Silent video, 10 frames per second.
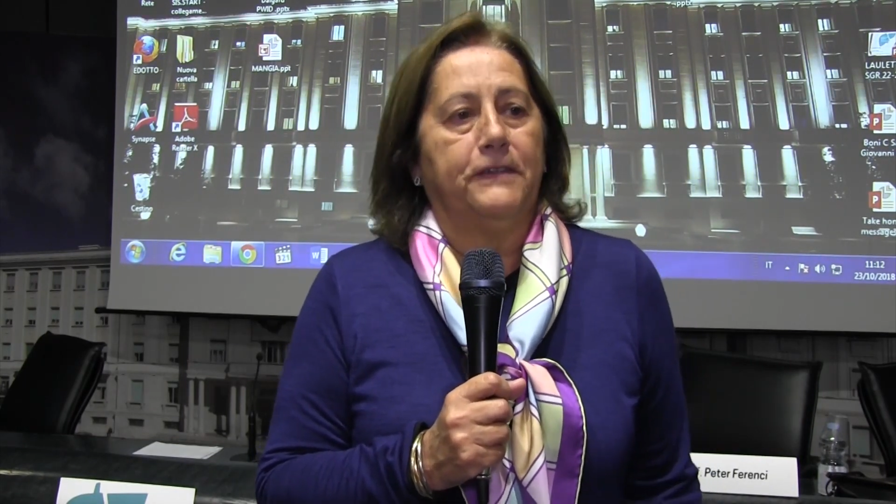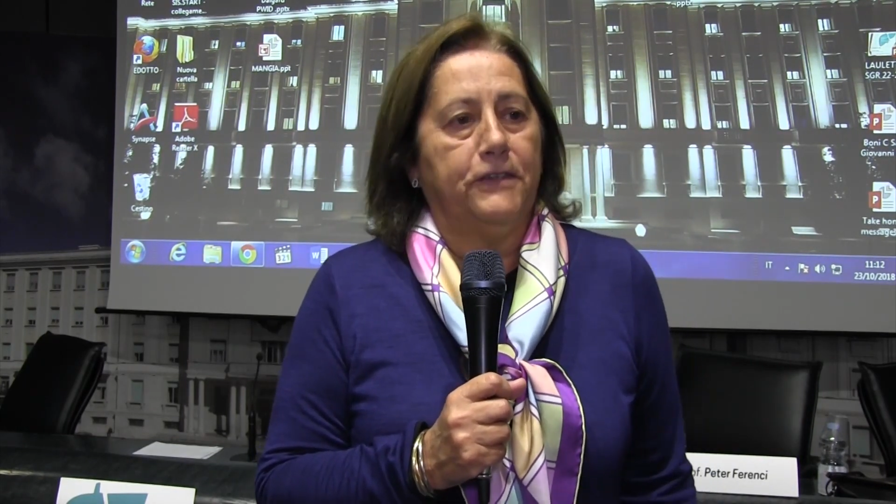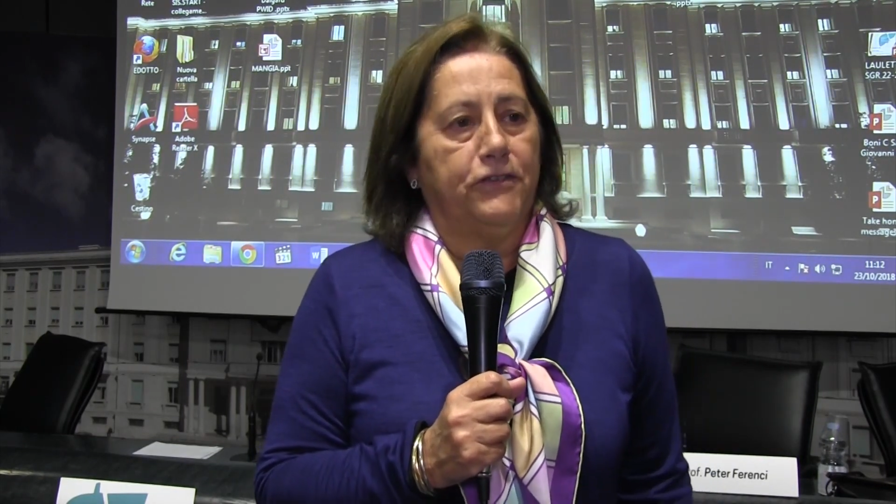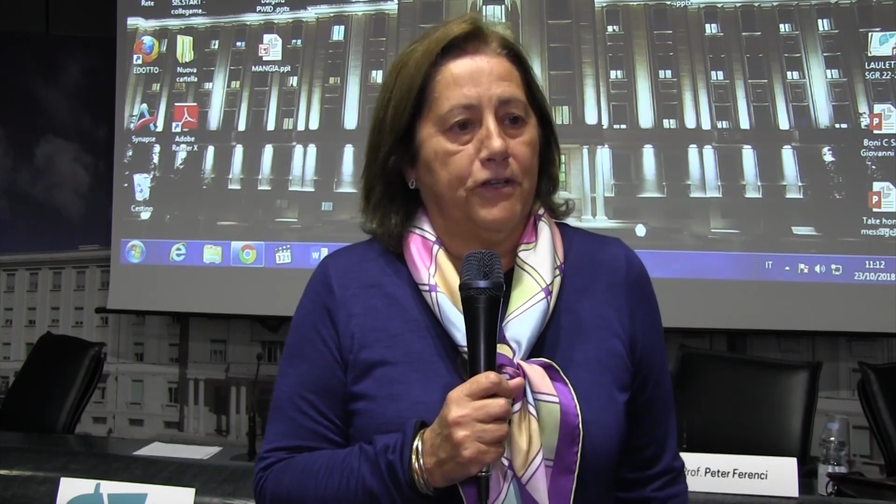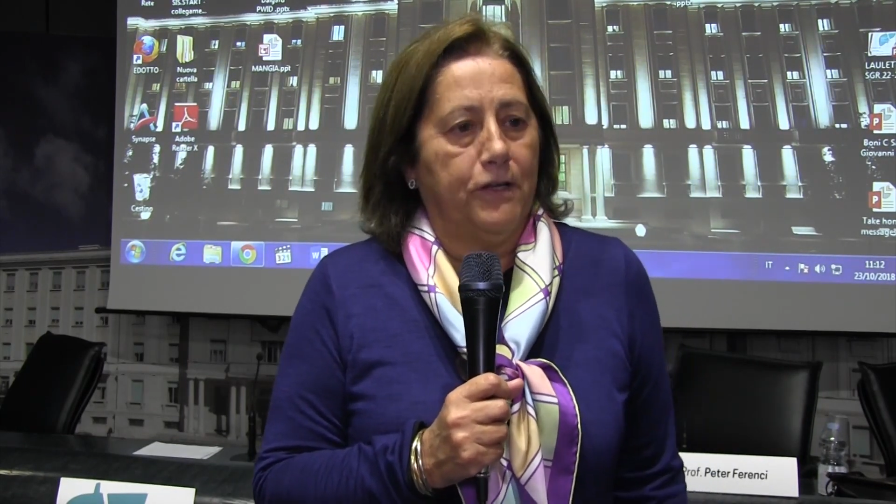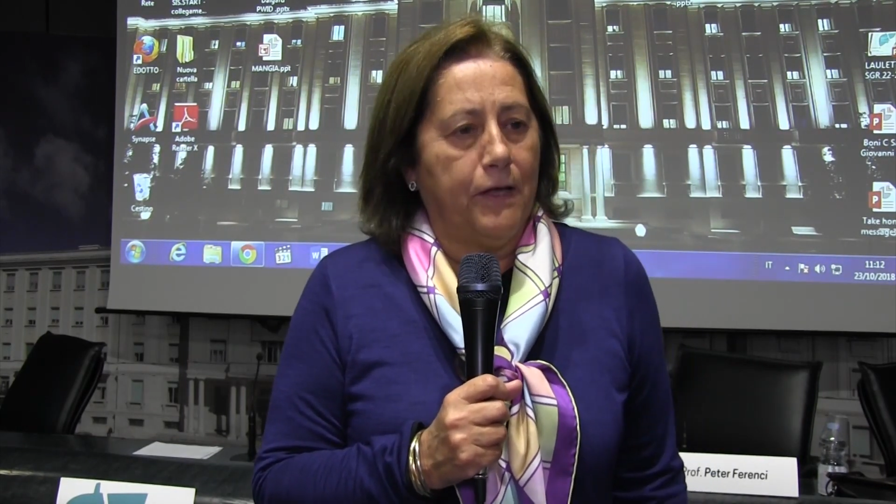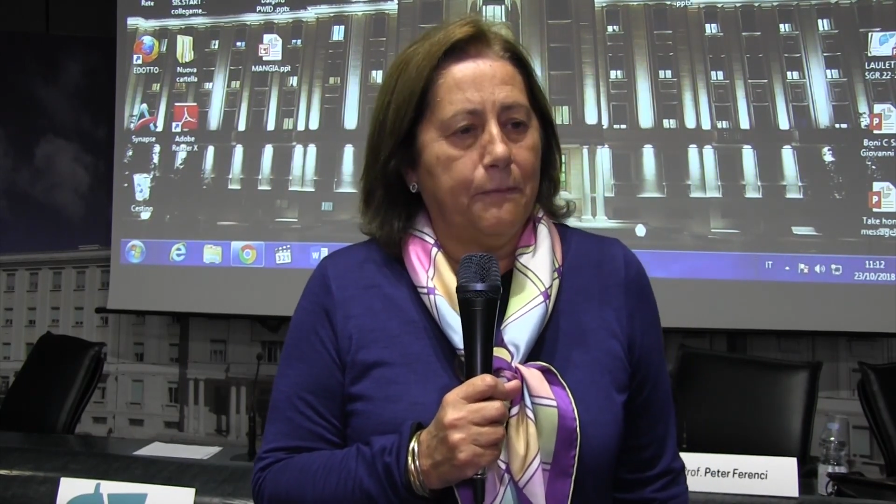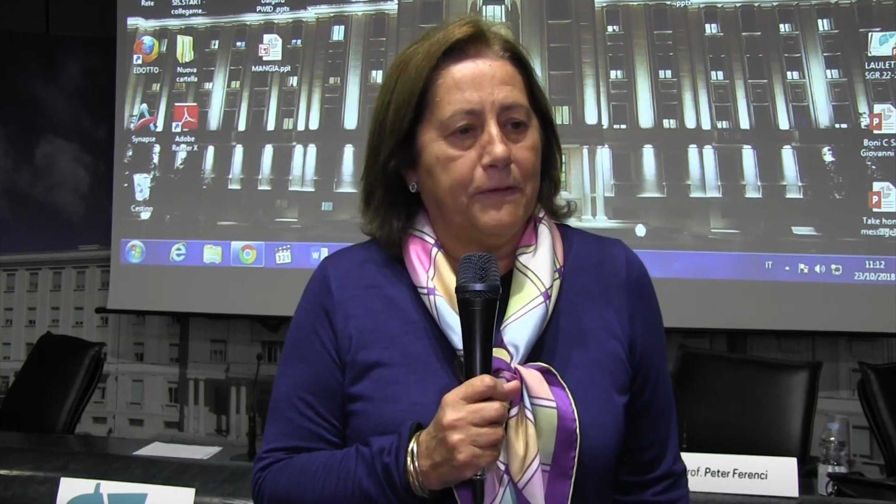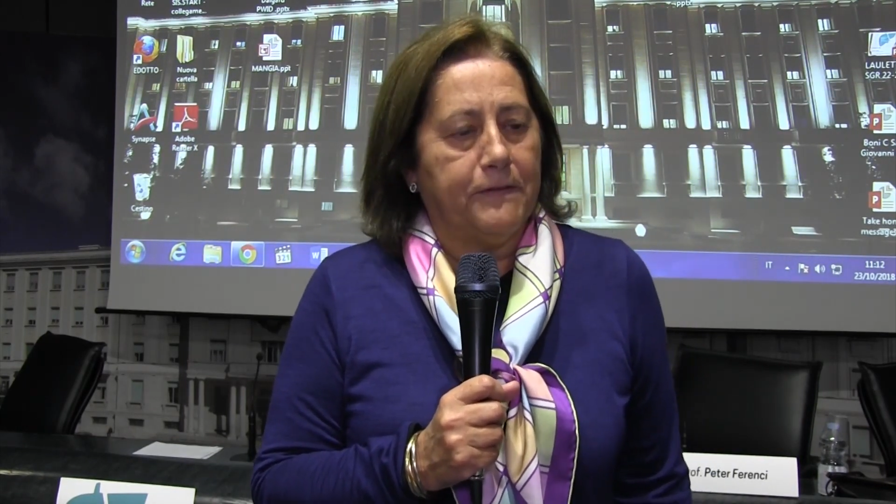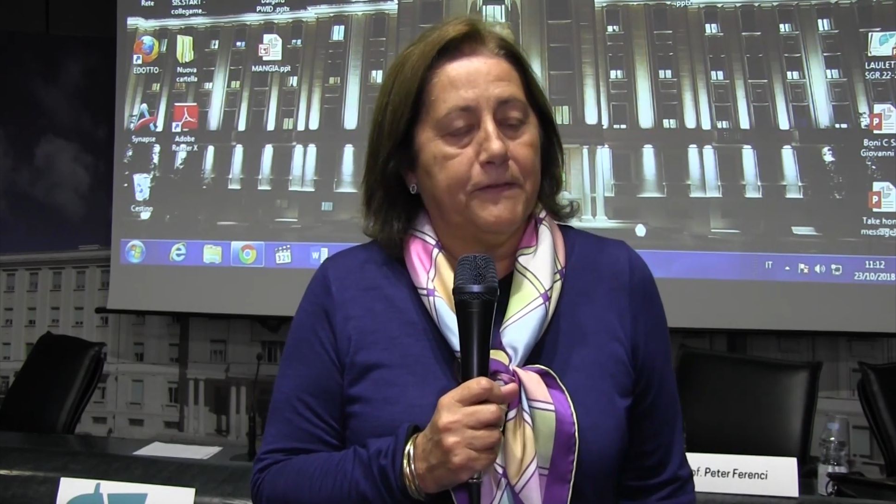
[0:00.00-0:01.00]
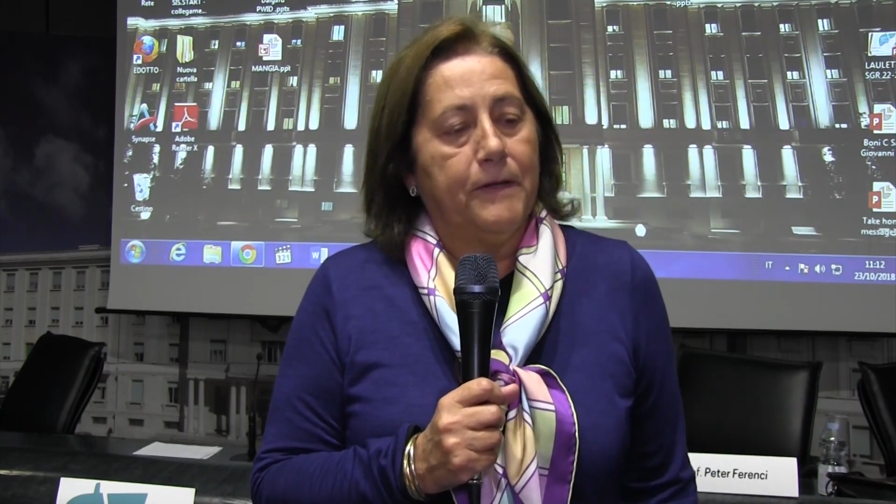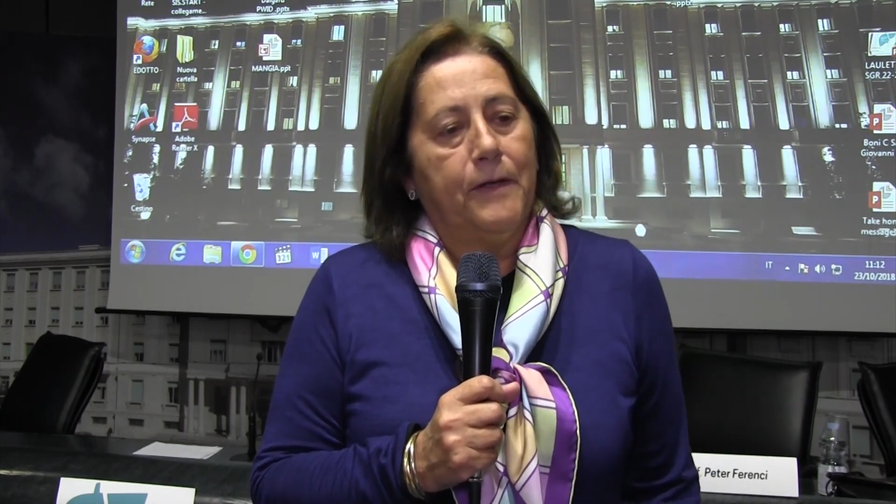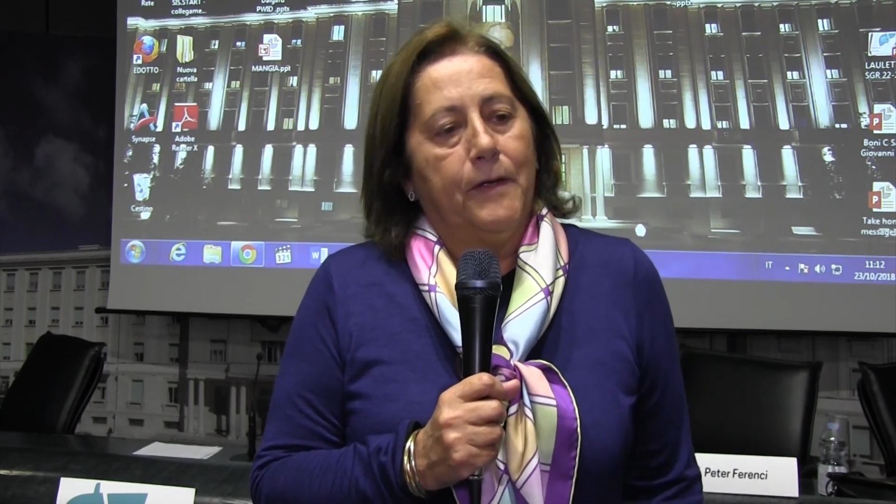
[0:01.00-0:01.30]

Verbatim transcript: antigen levels.